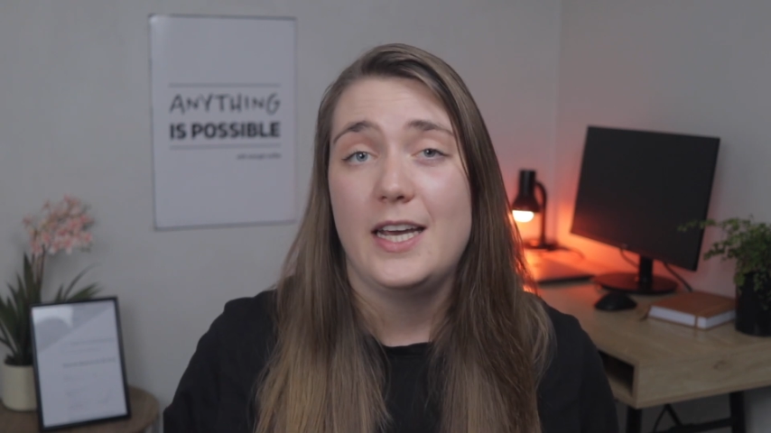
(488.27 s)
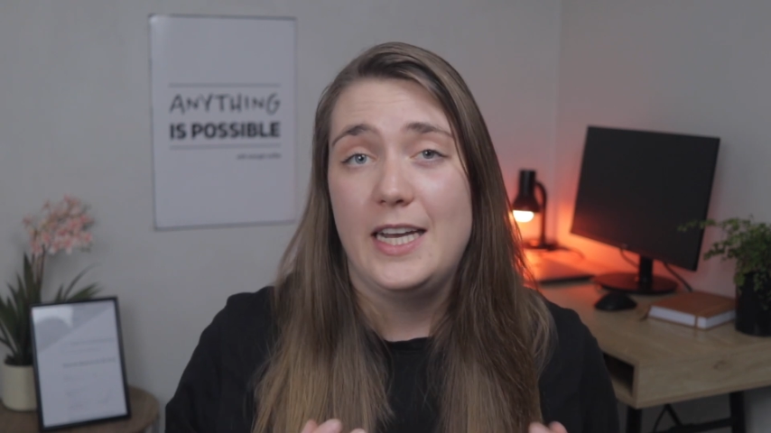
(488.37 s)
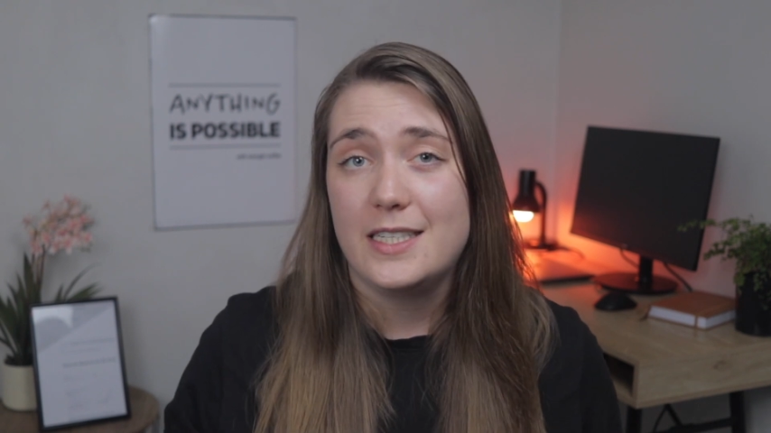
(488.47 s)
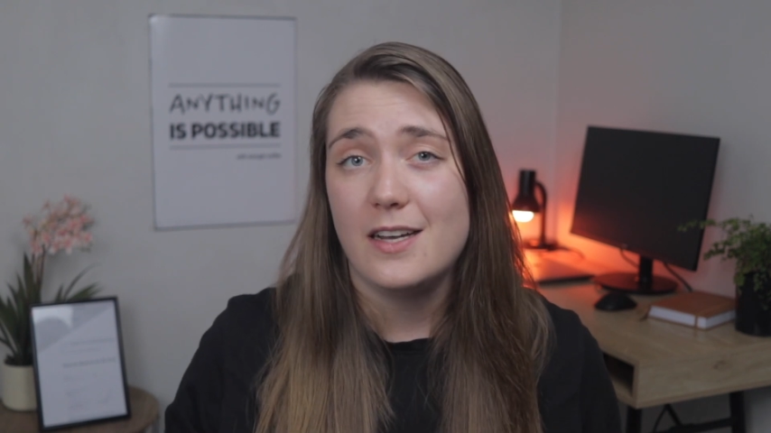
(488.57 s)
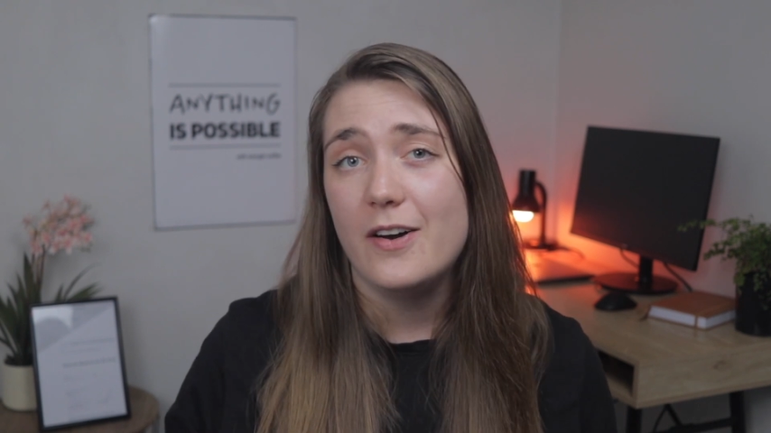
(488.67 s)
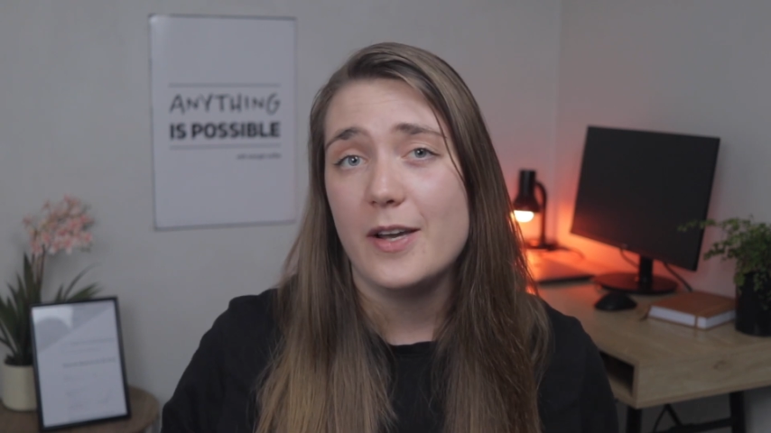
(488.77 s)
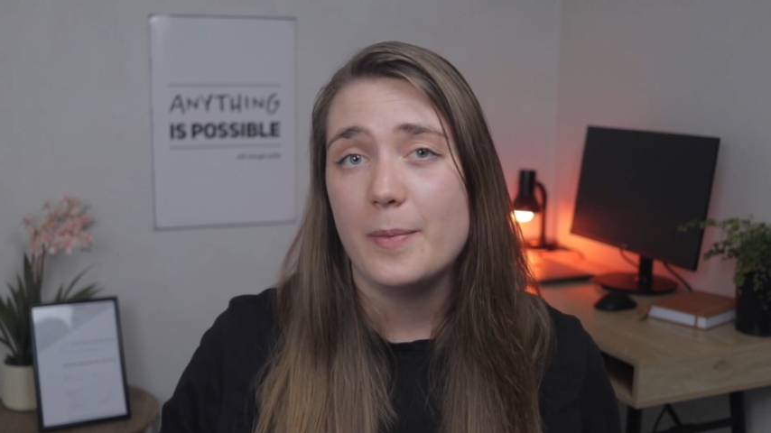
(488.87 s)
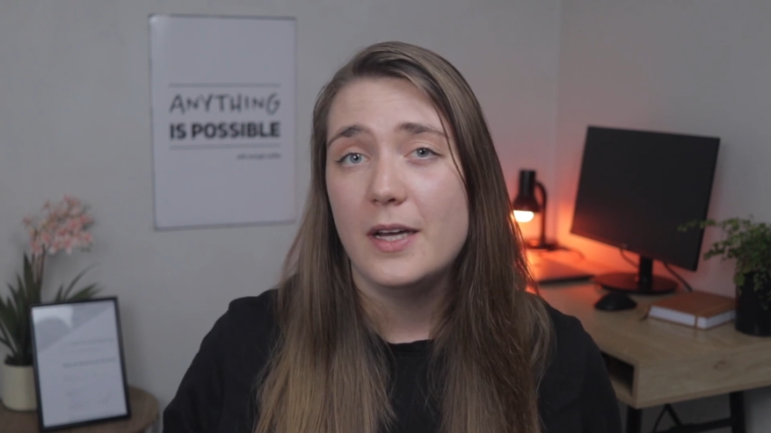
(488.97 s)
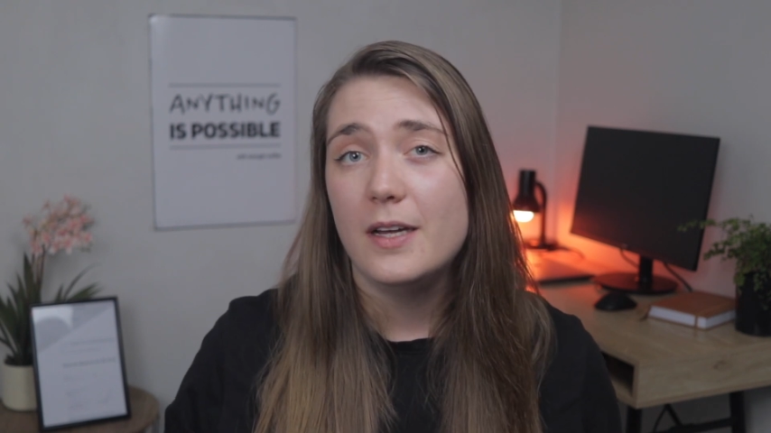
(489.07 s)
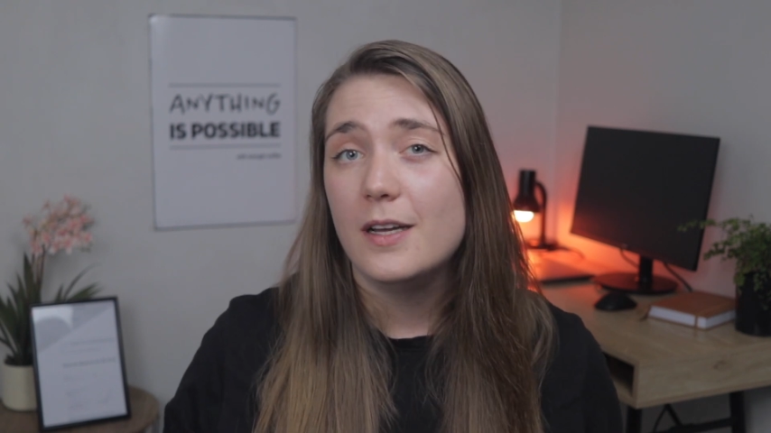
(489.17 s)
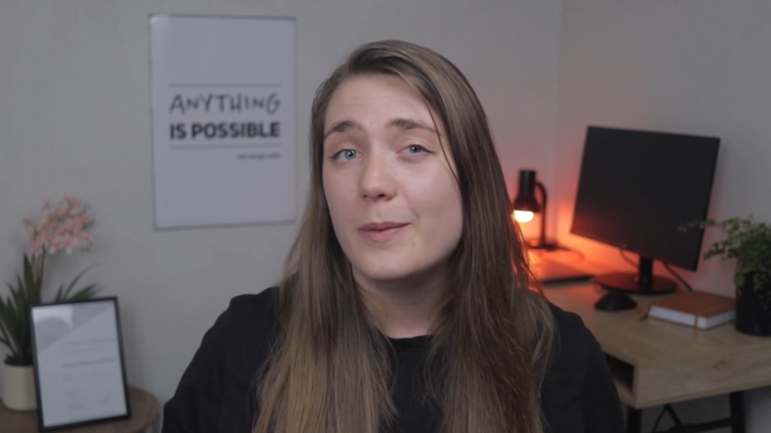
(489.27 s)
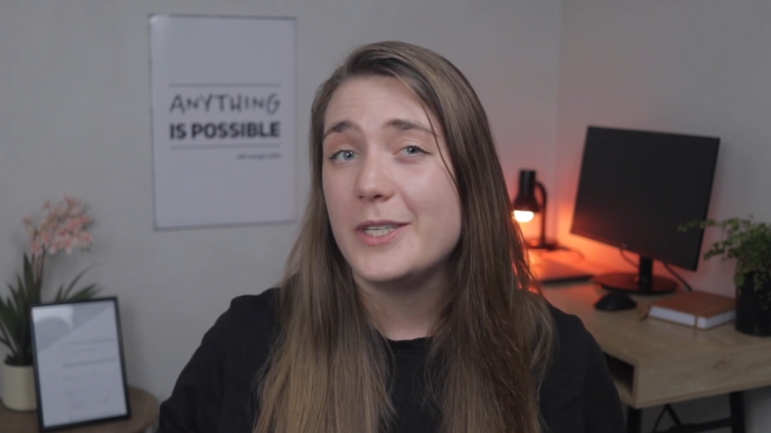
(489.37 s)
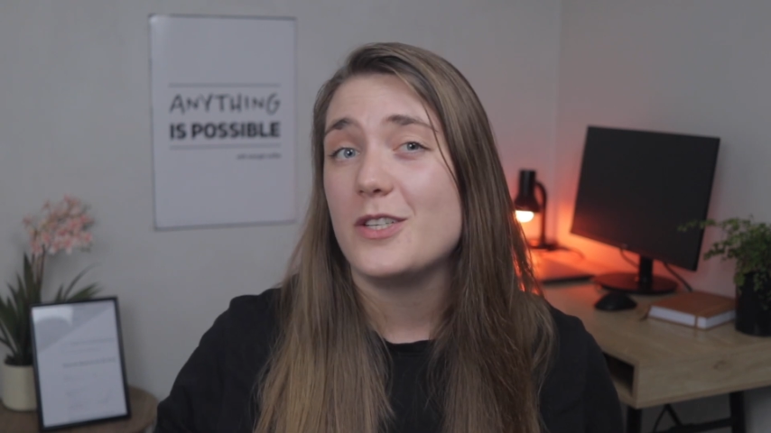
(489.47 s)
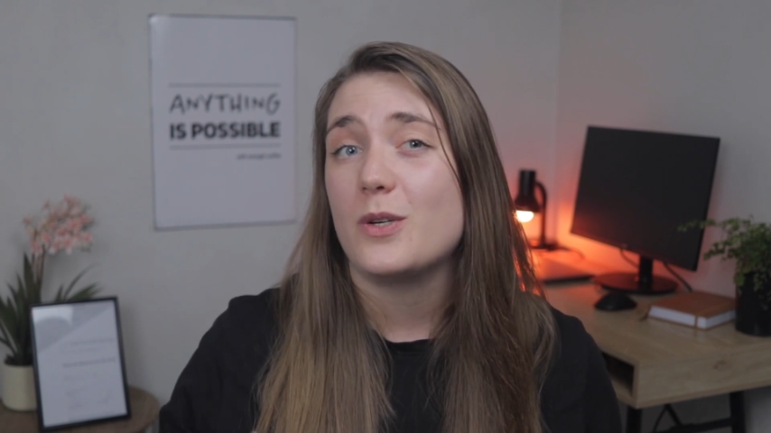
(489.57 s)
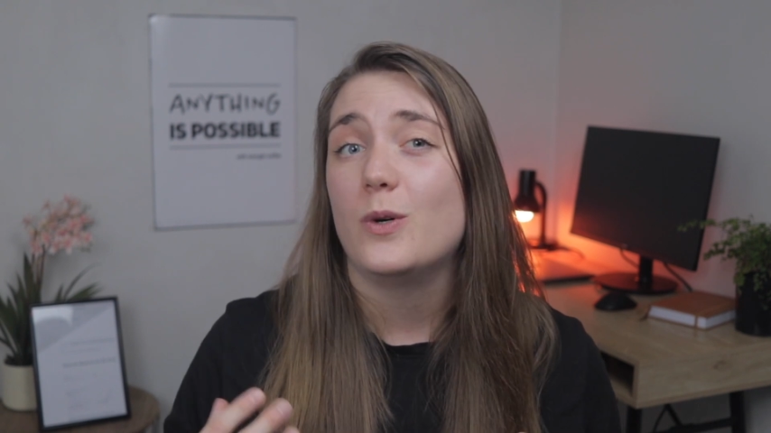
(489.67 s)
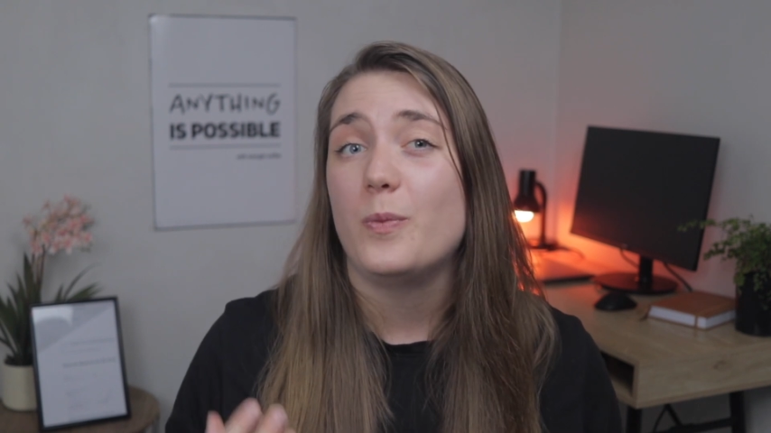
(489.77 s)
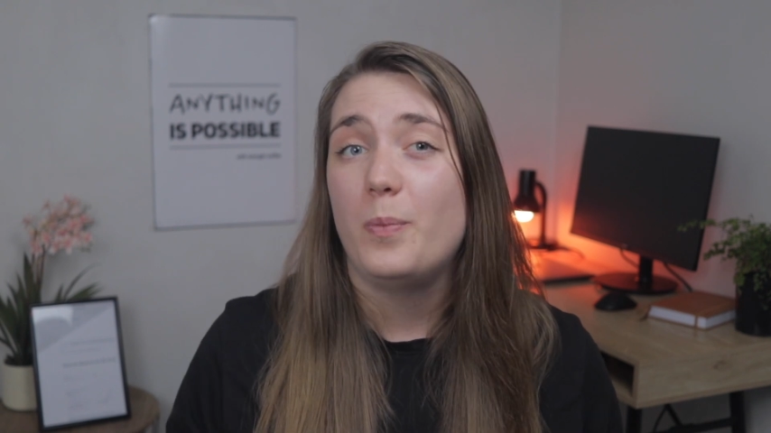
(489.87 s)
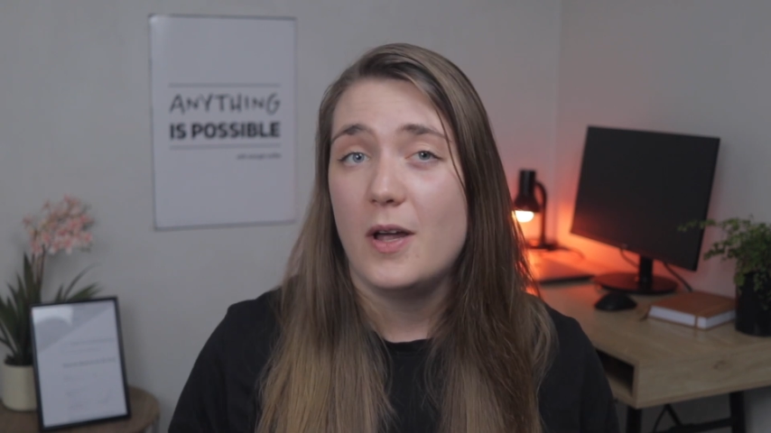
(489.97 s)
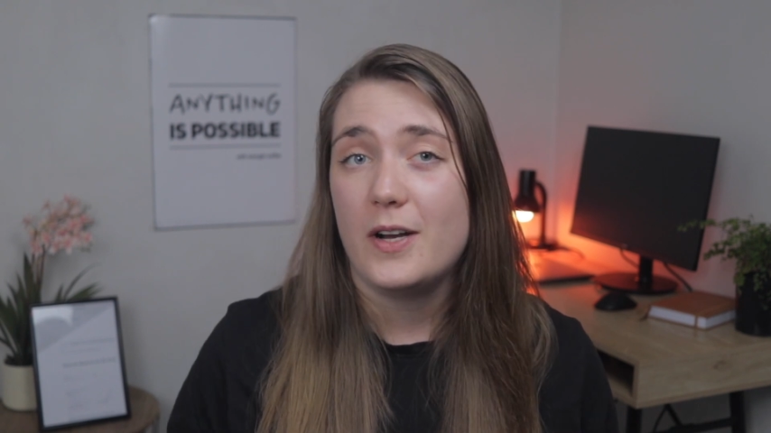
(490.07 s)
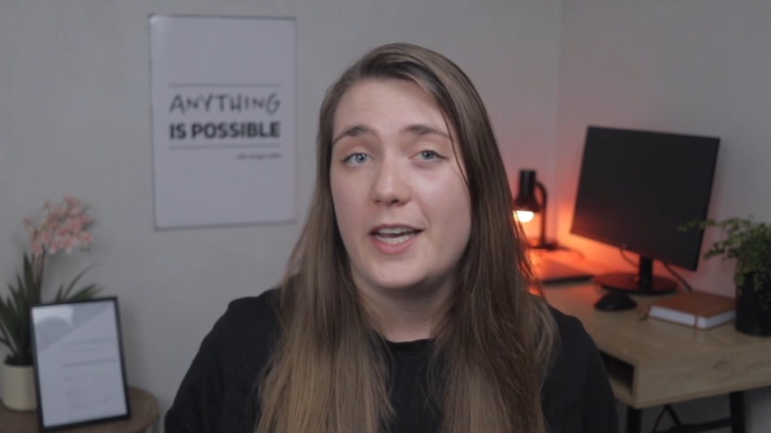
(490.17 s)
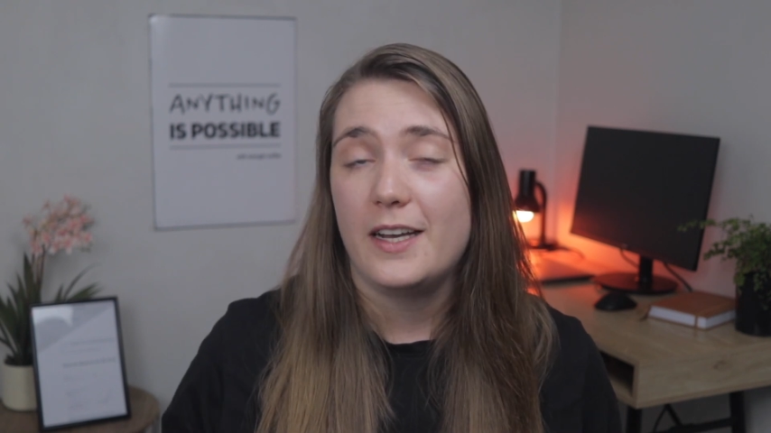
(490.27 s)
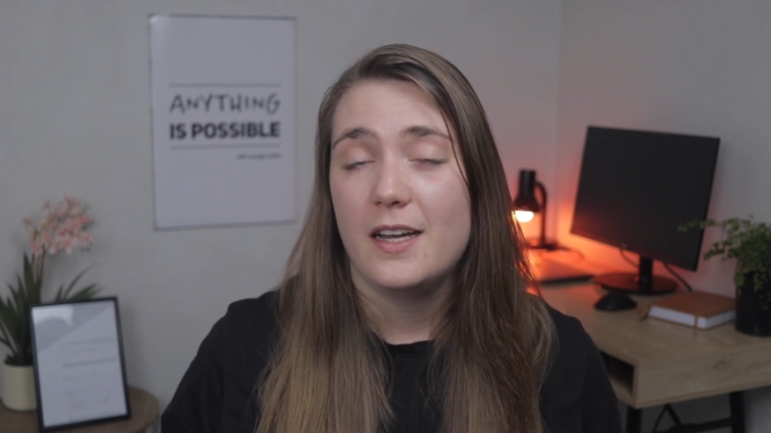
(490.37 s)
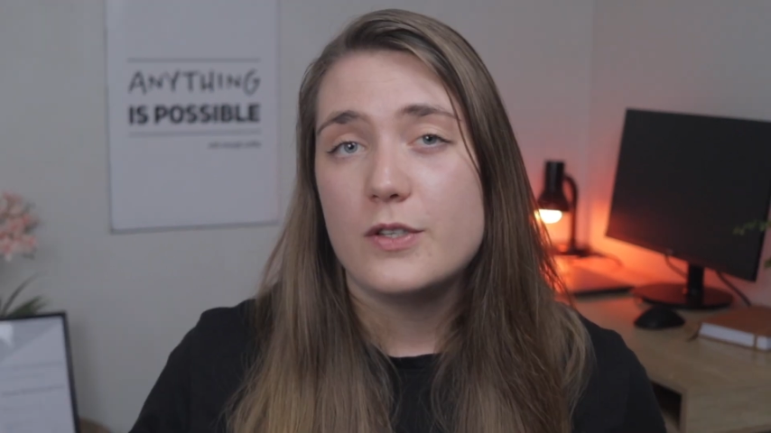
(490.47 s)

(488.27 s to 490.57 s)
a time, which is called blocking.